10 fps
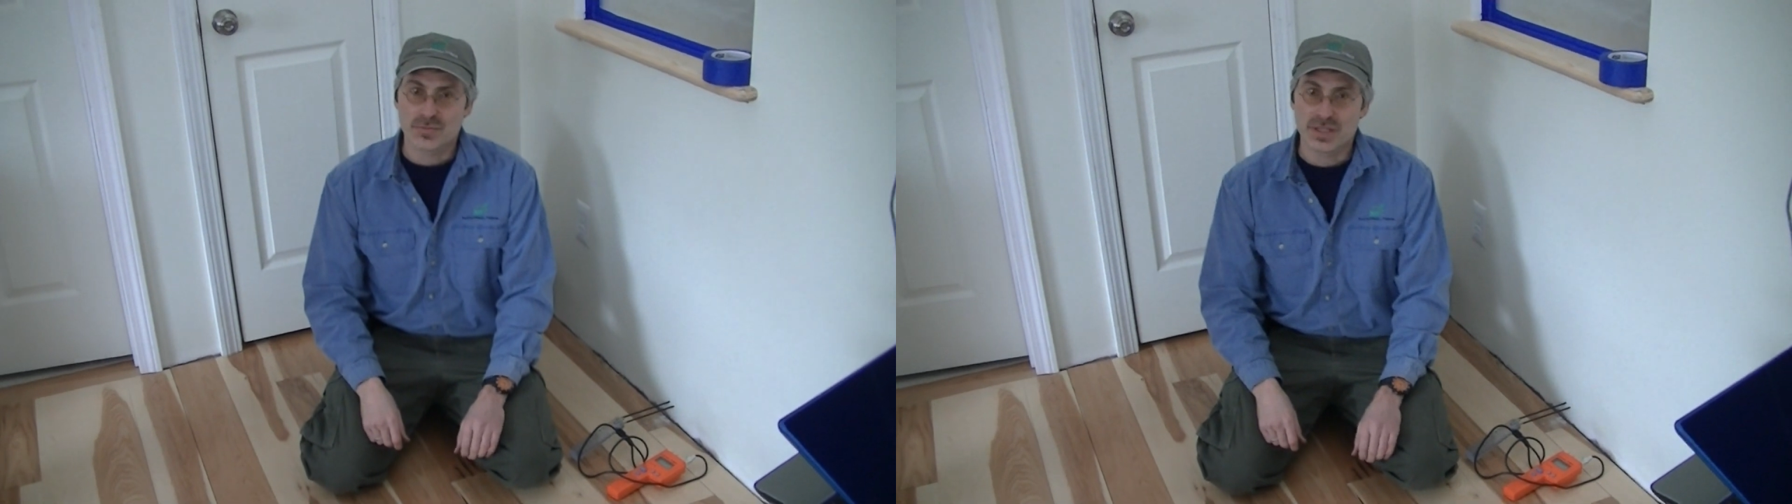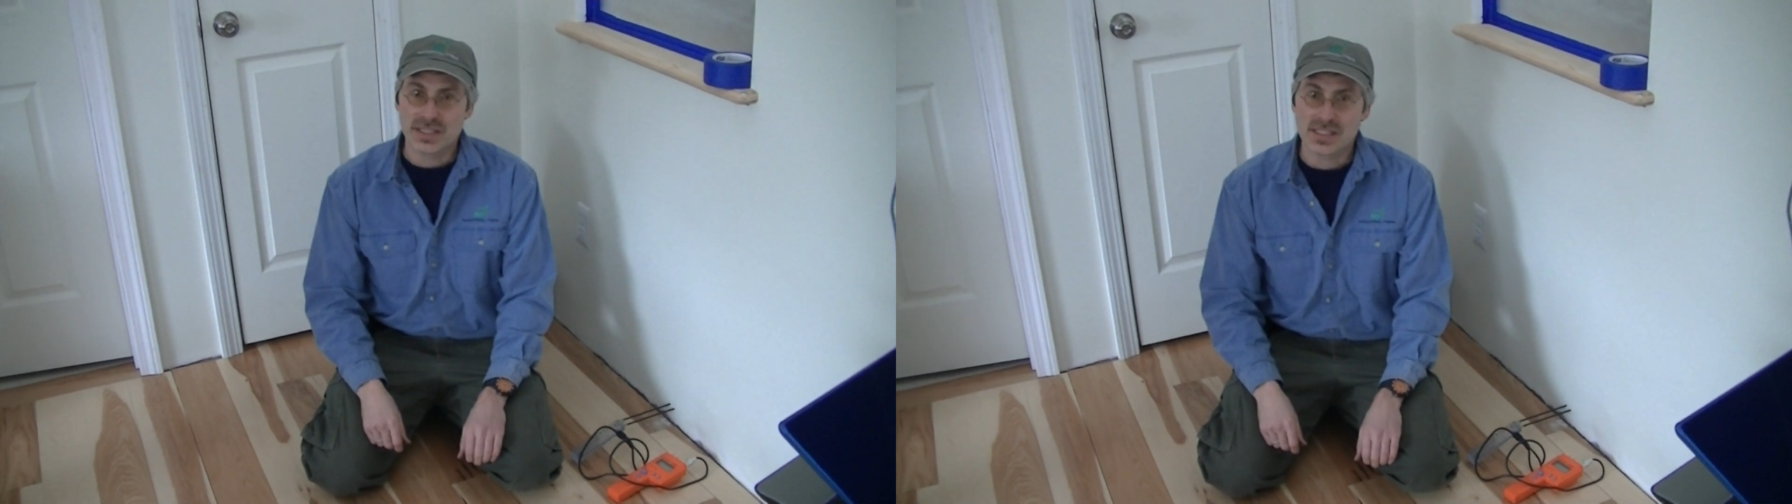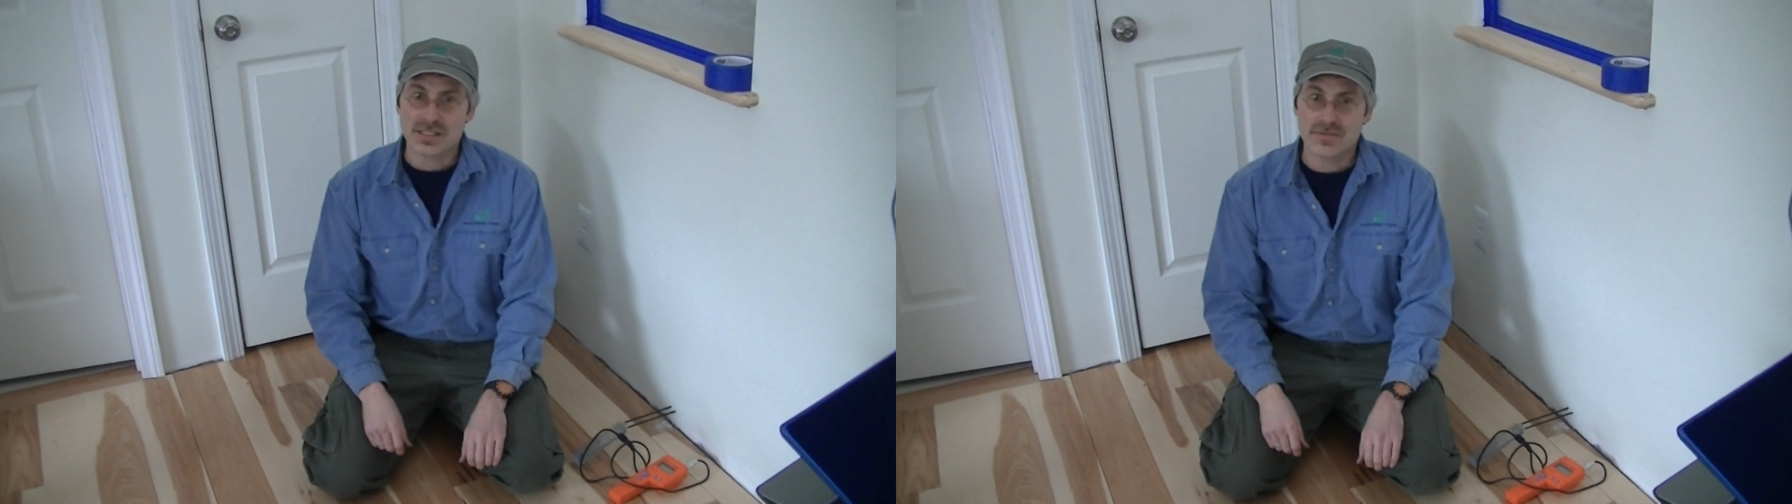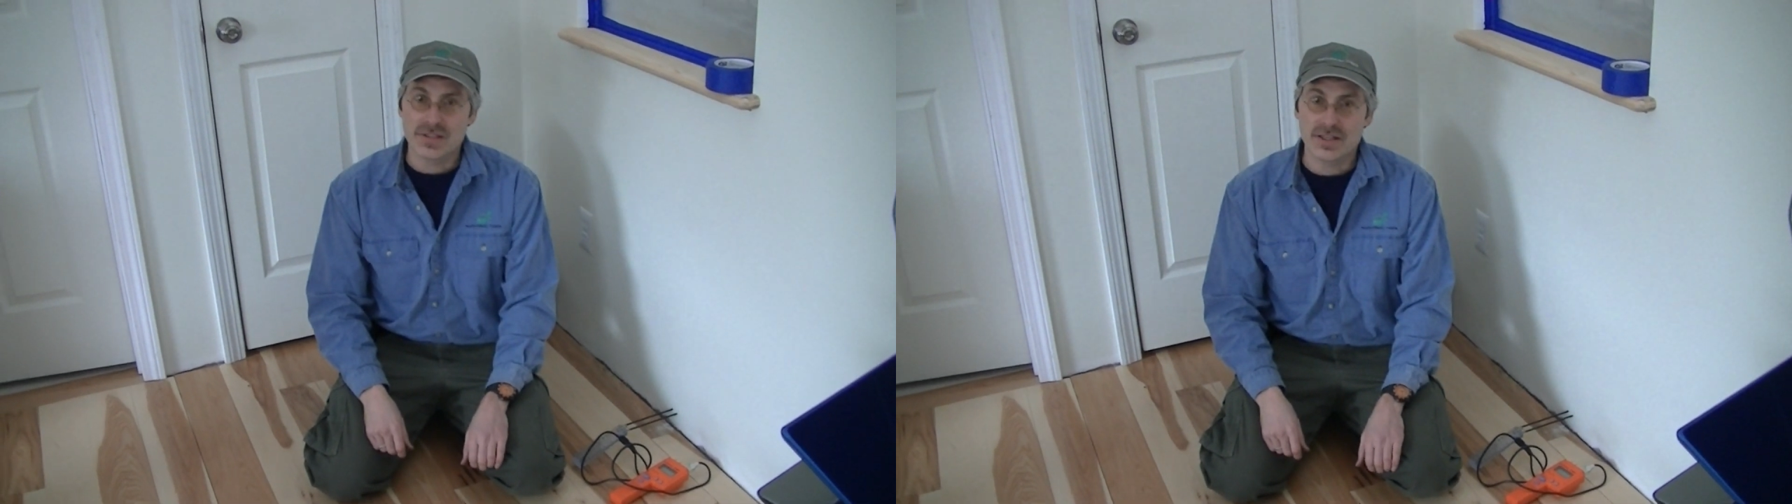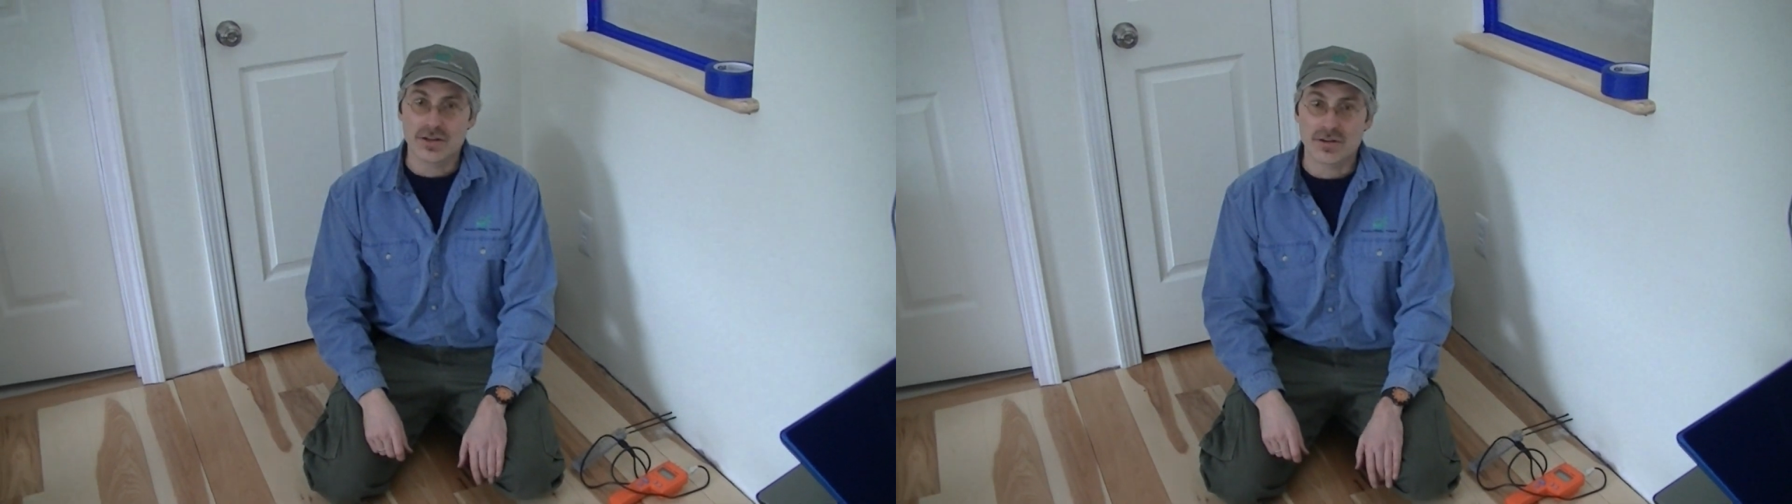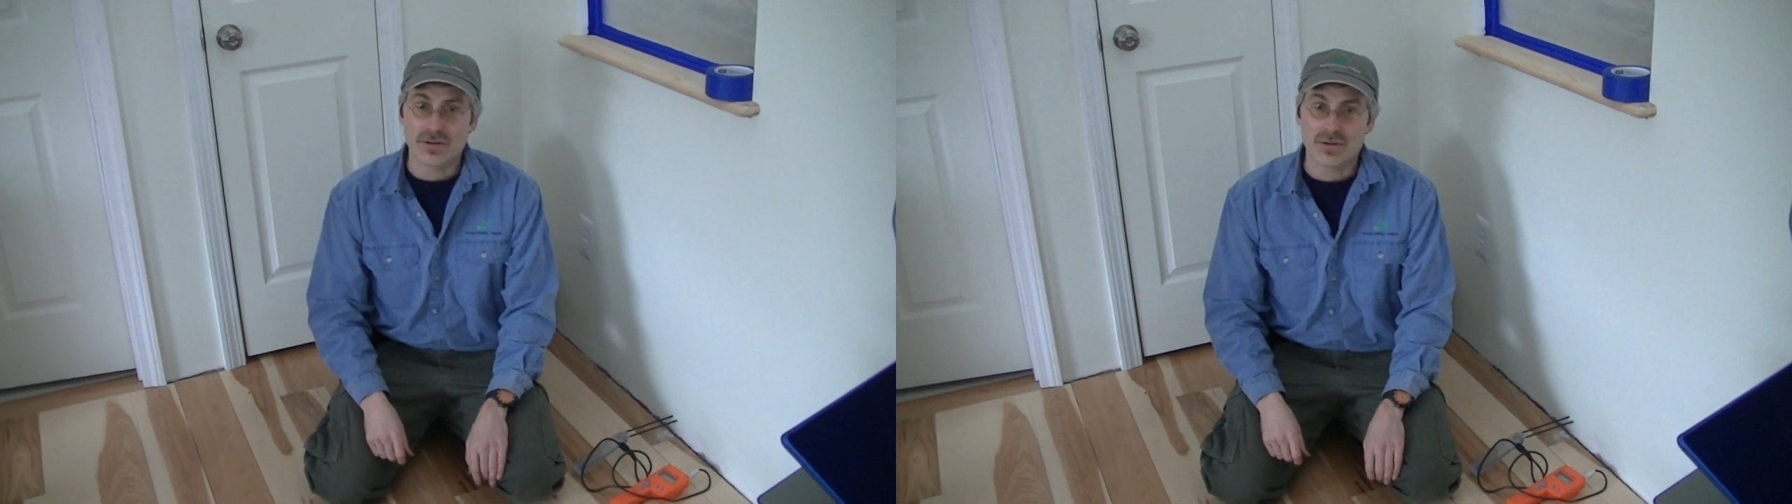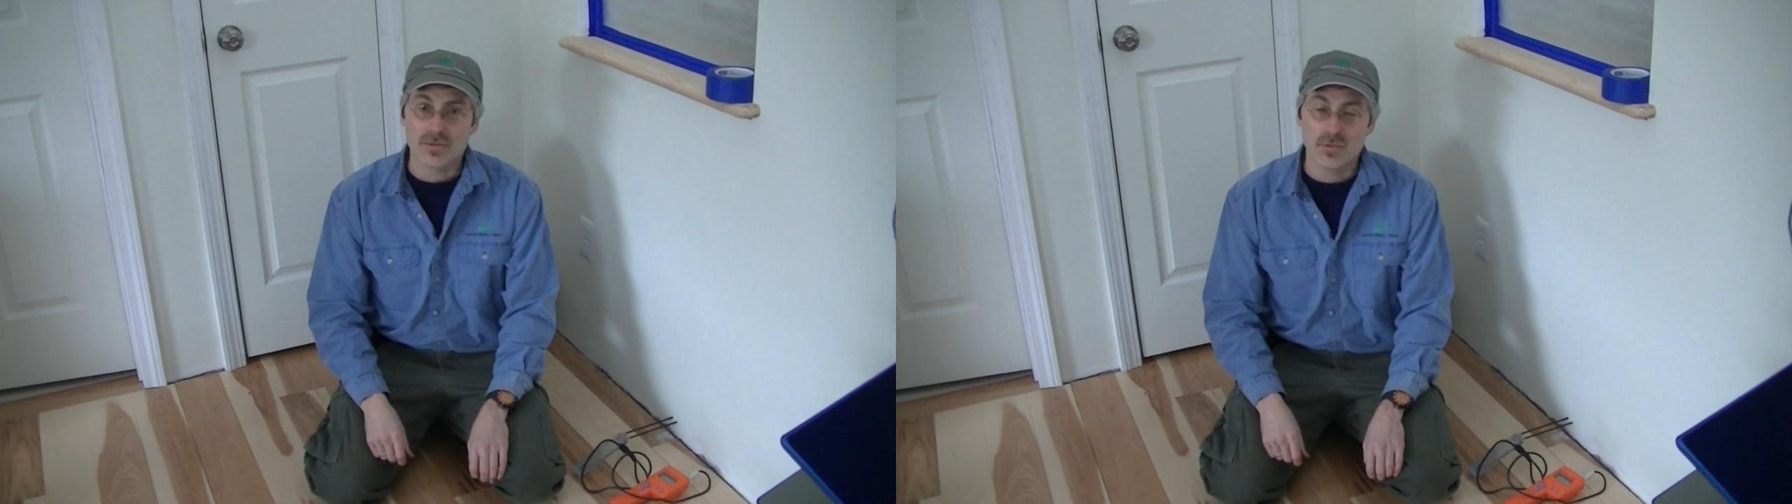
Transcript: pretty severe